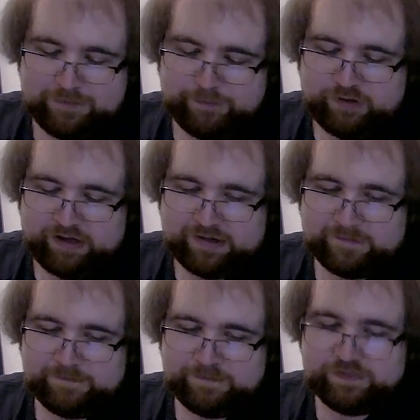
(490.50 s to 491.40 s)
But
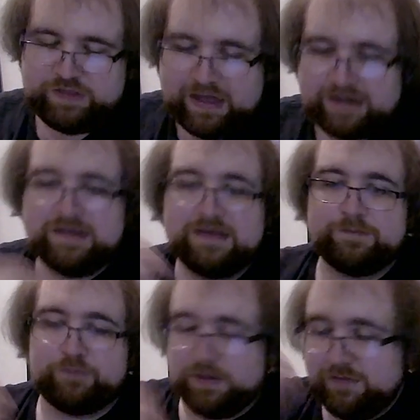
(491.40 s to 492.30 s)
then,
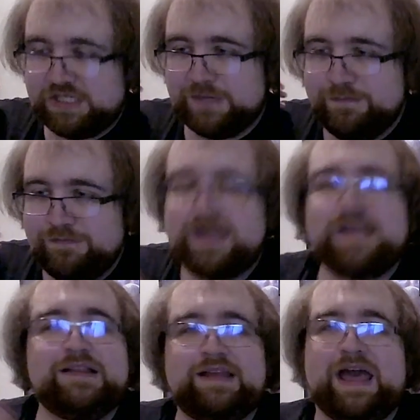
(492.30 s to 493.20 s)
pretty much
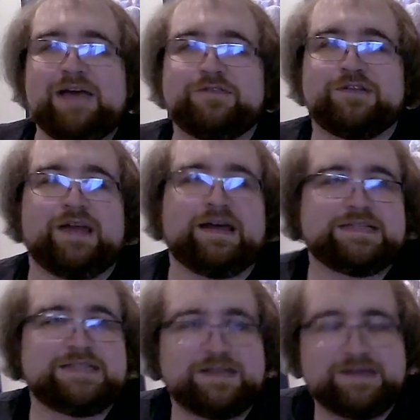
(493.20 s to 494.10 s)
immediately after
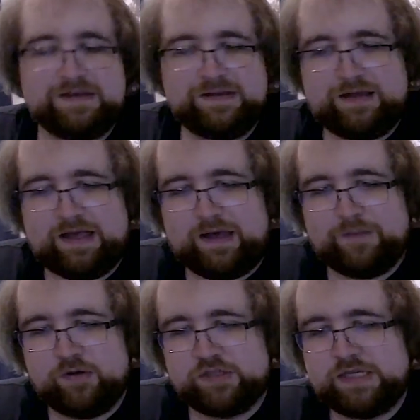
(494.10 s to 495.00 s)
that,
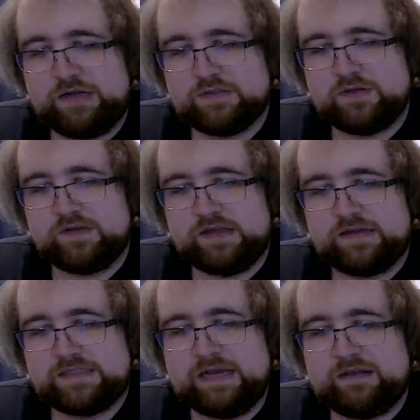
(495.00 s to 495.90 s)
Bocchi goes over
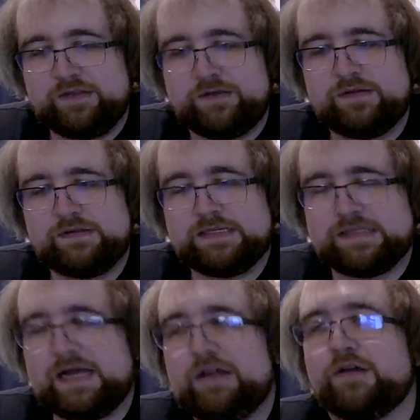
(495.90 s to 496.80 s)
there to
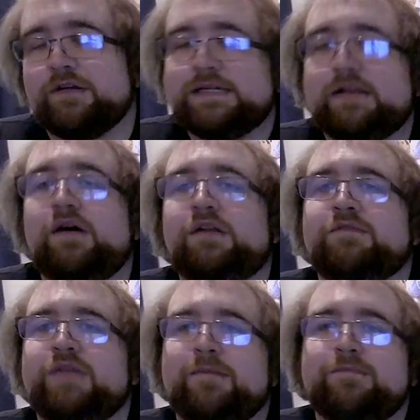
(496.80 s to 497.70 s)
tell all
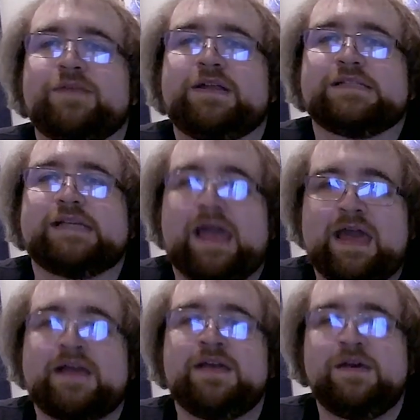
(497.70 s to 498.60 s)
of them that it's like,
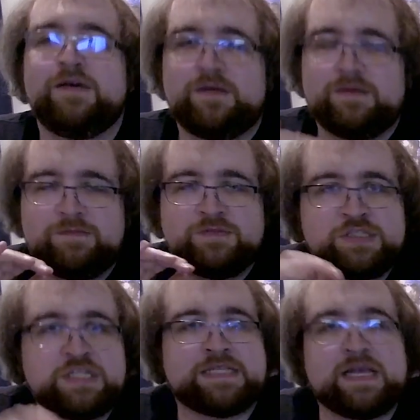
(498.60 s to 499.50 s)
hey,
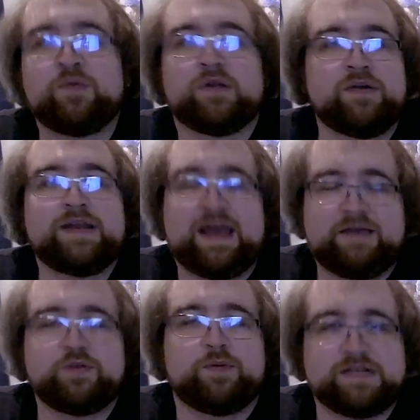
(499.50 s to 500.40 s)
she said we're going to
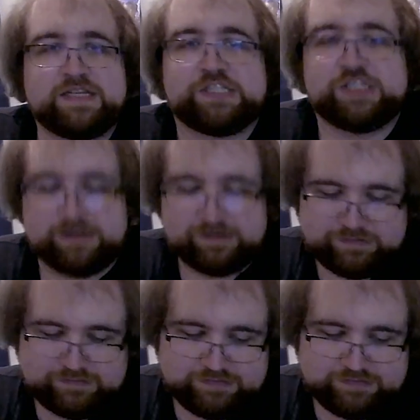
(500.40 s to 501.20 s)
audition.